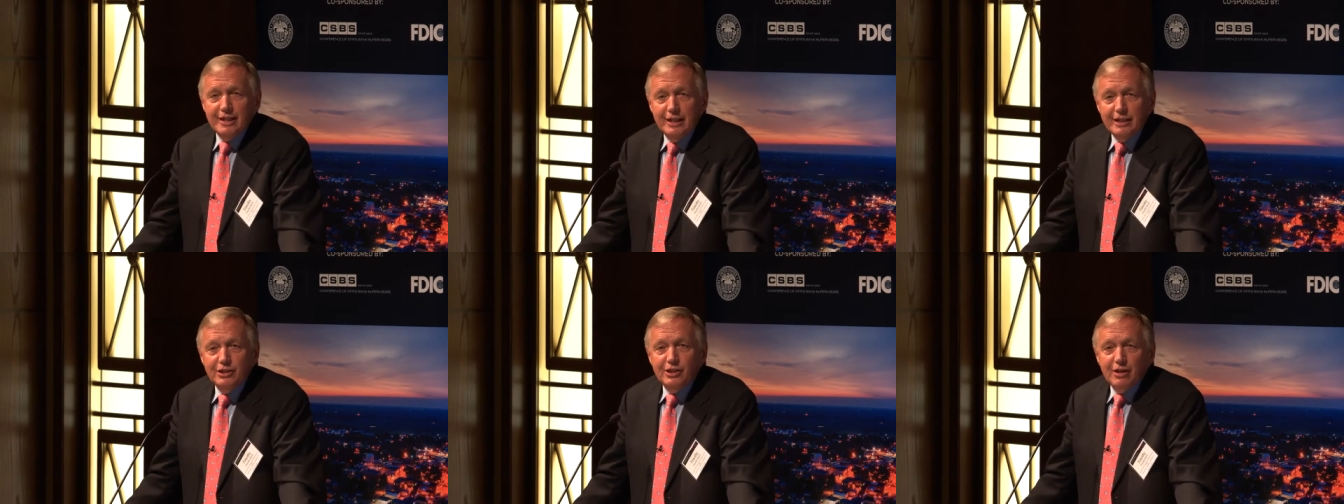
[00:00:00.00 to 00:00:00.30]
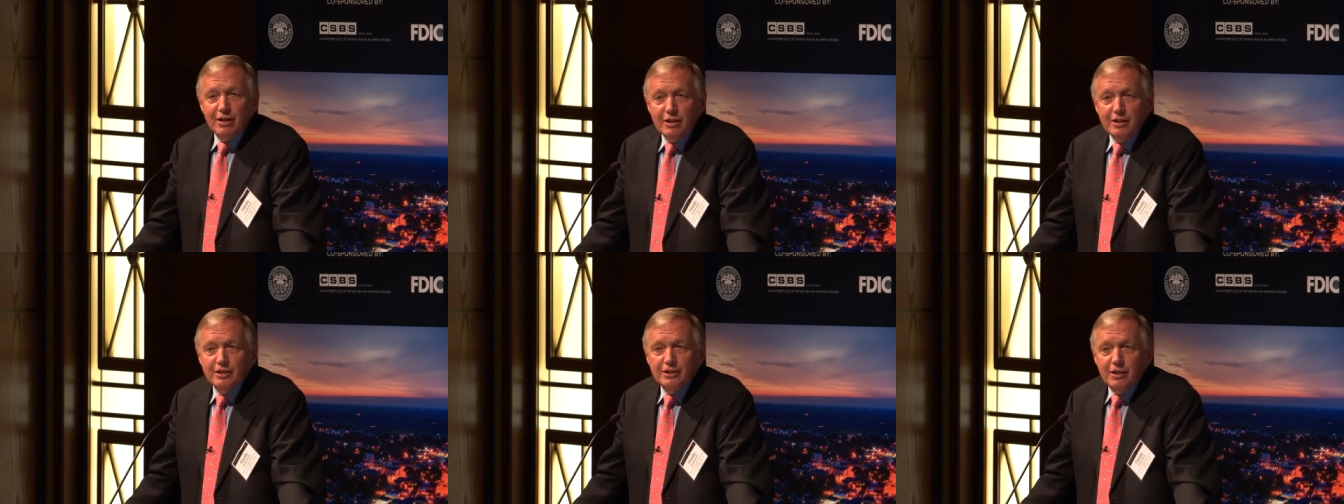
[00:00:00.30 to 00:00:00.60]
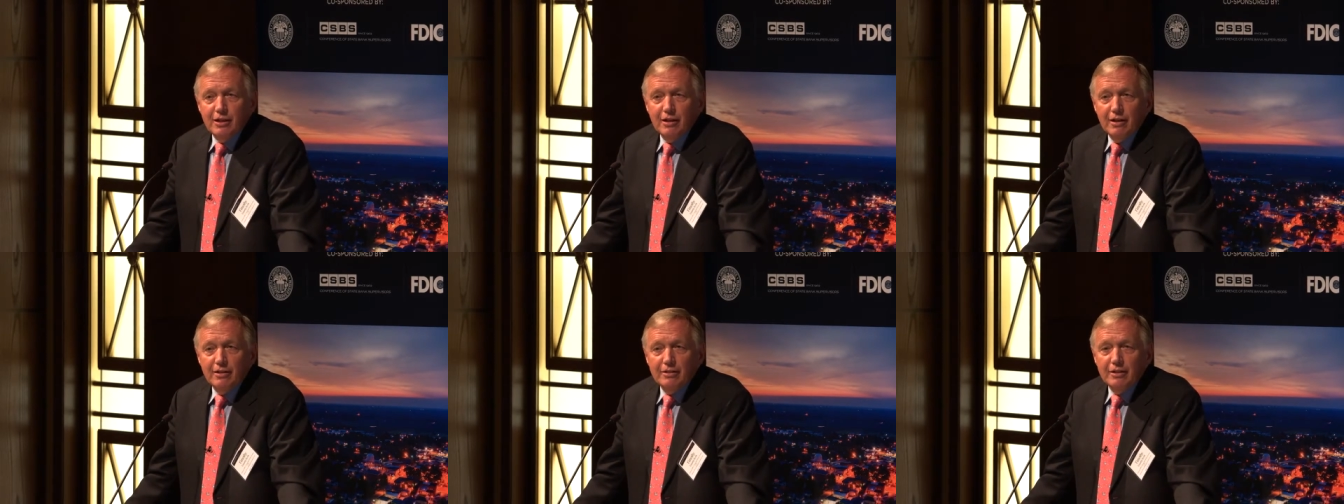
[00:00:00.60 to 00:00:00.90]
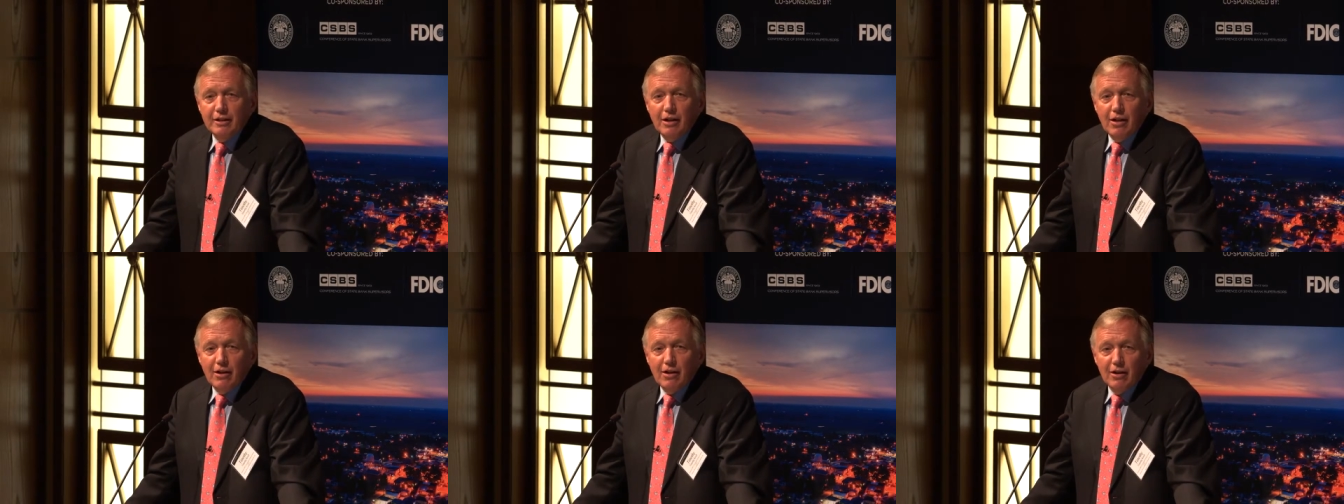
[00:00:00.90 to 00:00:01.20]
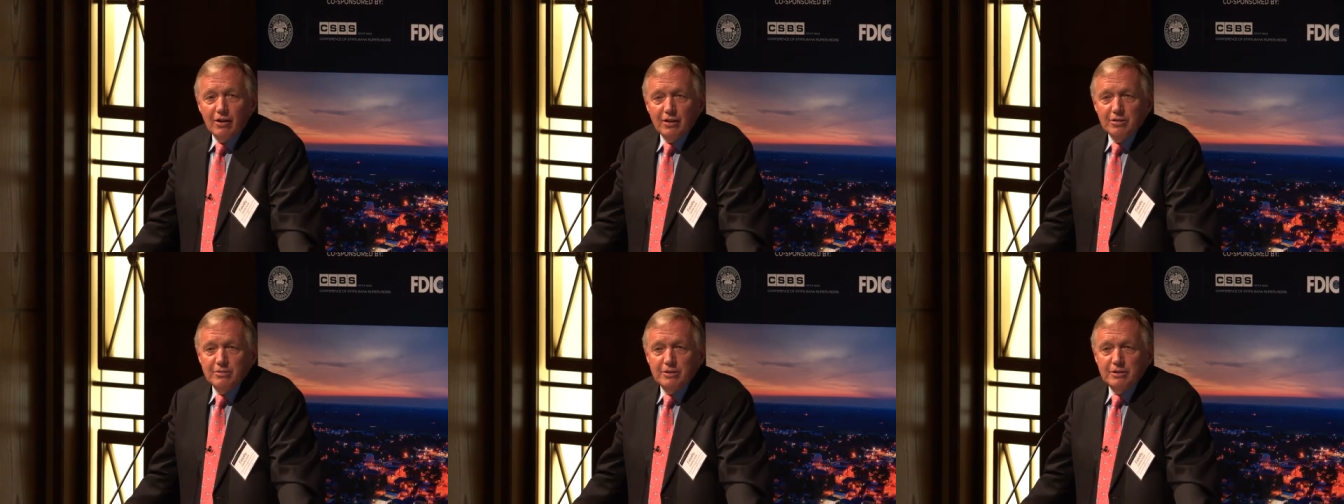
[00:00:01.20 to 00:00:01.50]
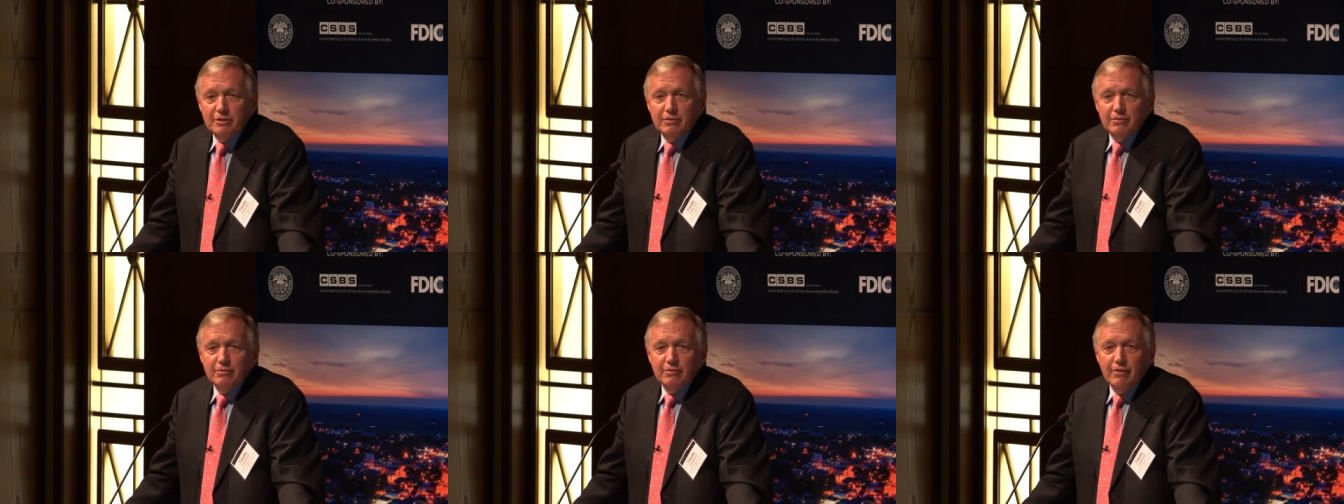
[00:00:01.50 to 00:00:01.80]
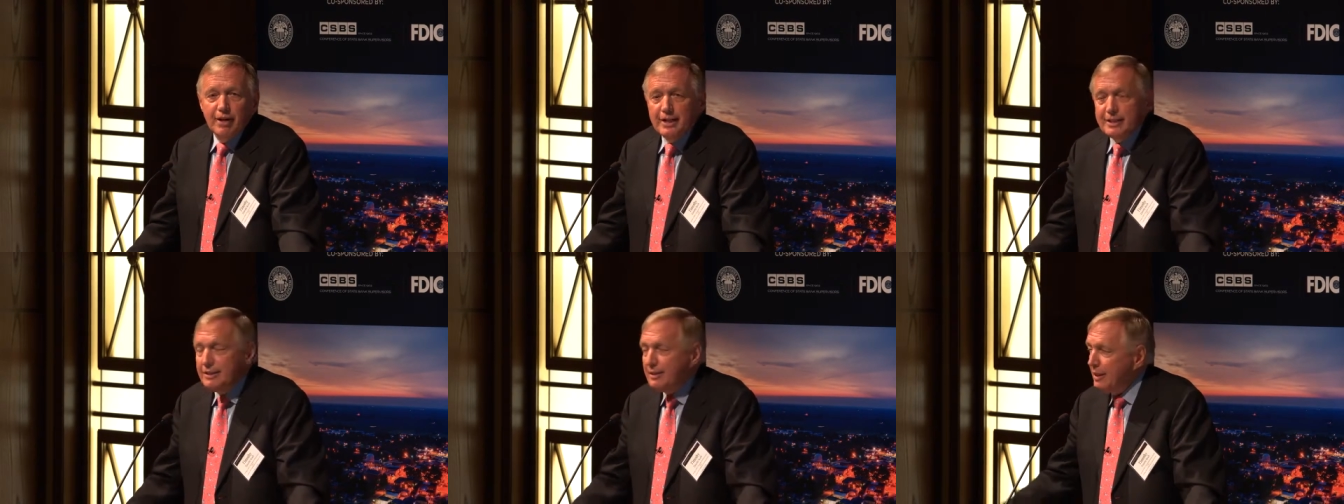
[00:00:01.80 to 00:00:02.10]
they charge on car loans,
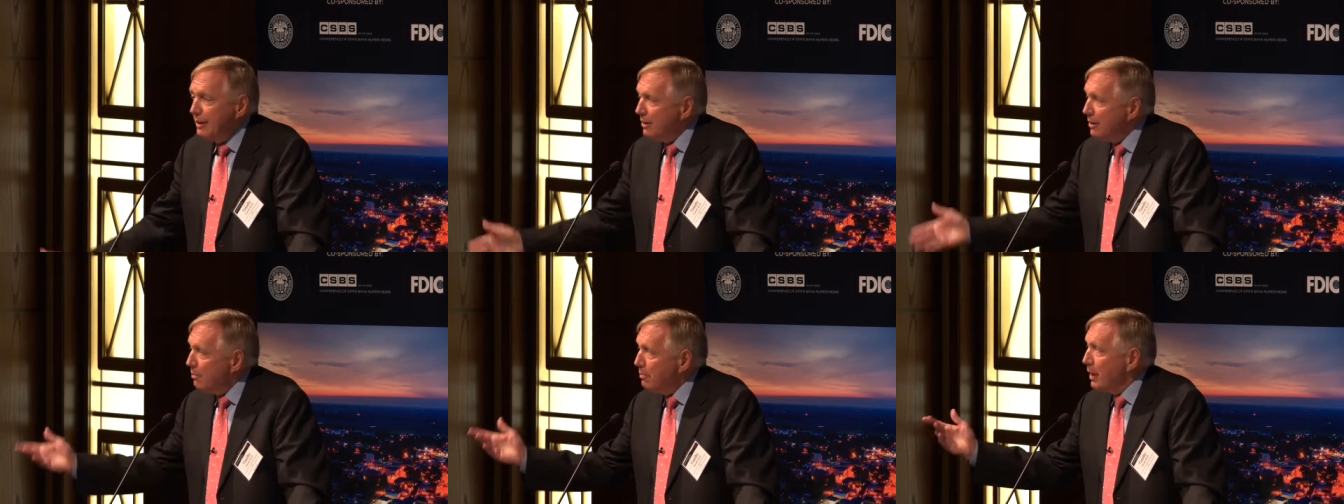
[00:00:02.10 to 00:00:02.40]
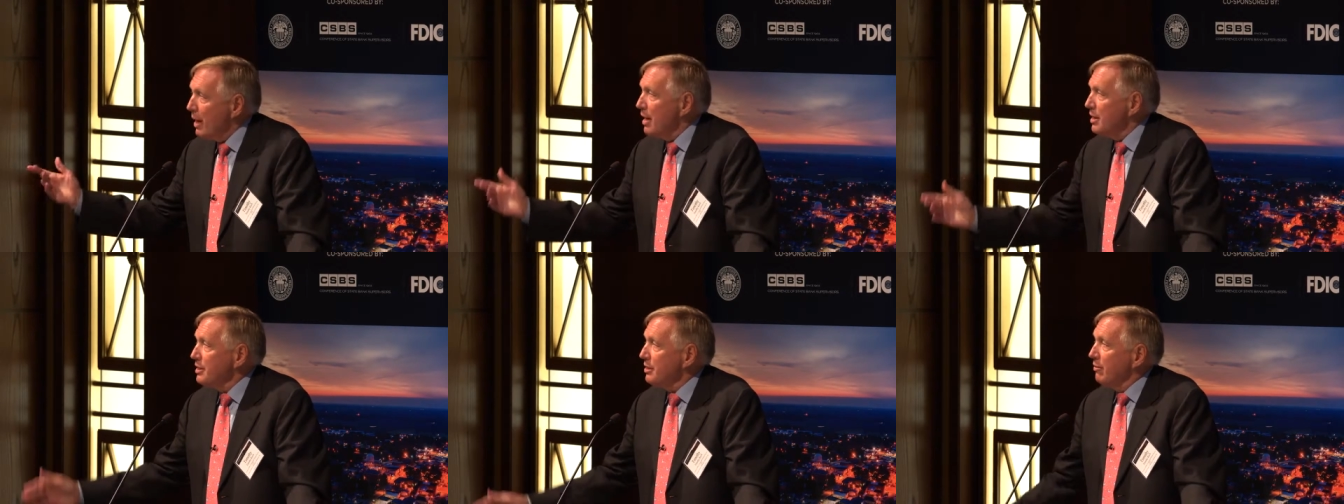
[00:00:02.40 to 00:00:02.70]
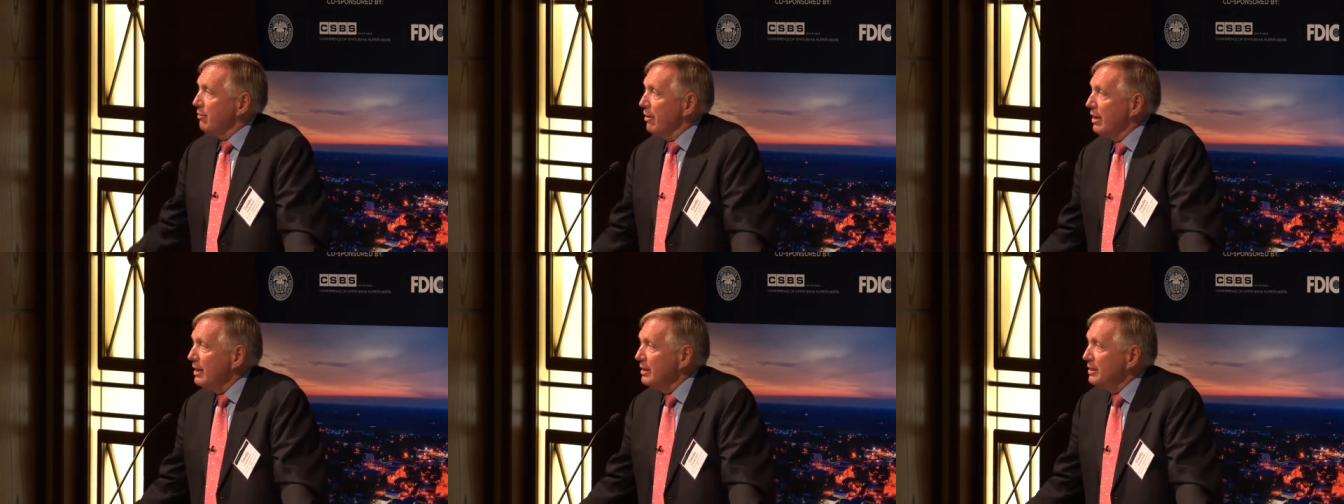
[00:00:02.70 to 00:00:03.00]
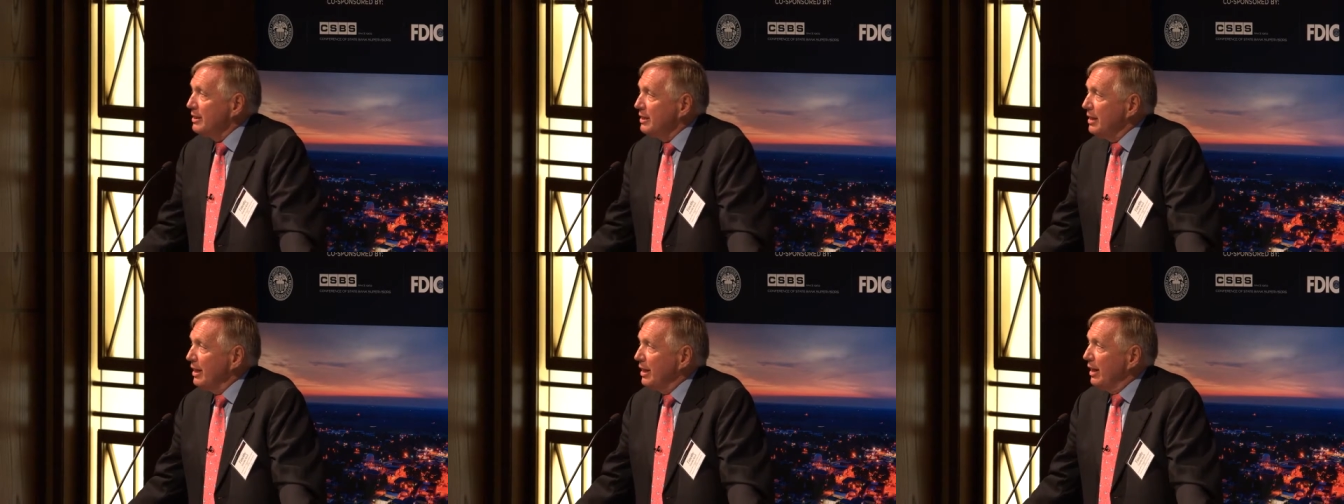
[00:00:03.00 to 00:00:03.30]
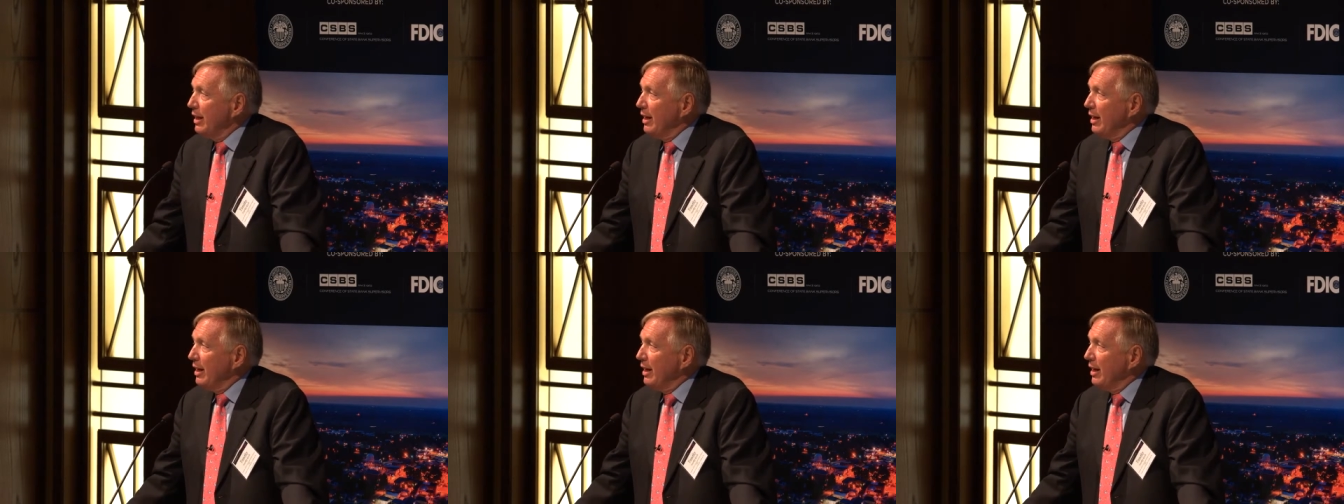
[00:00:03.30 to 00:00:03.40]
raise the deposit rates,